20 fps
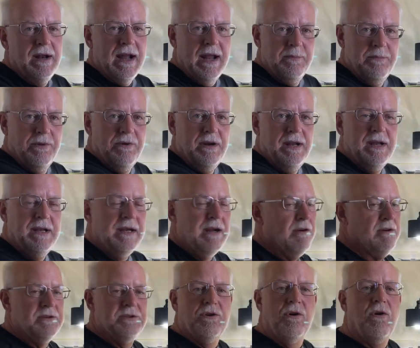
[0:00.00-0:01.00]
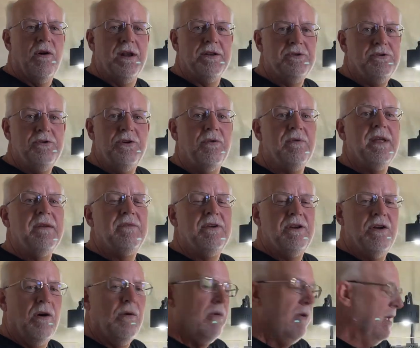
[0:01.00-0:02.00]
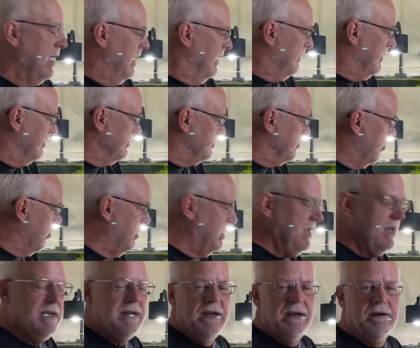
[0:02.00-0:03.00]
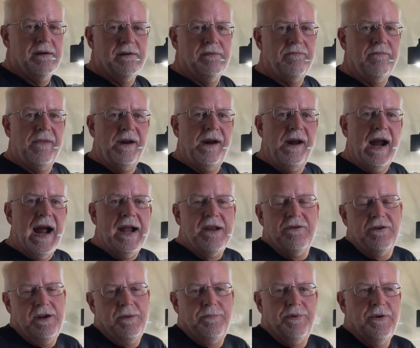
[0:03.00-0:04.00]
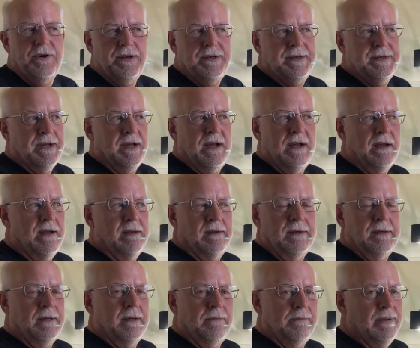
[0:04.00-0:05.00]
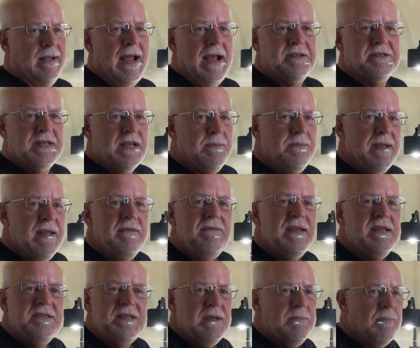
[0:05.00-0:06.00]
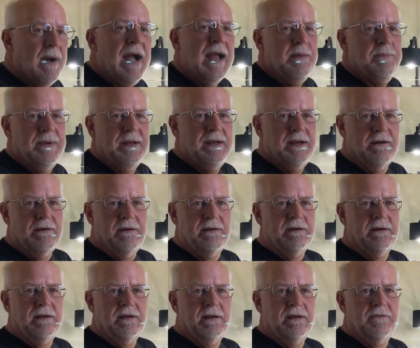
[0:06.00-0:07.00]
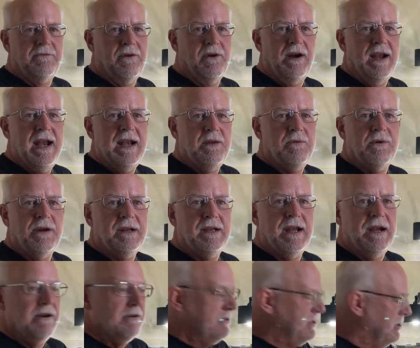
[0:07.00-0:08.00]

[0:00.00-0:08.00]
I put in there is gone. You don't even know there's wood in there. I could have put plastic PVC pipe in there for anyone cares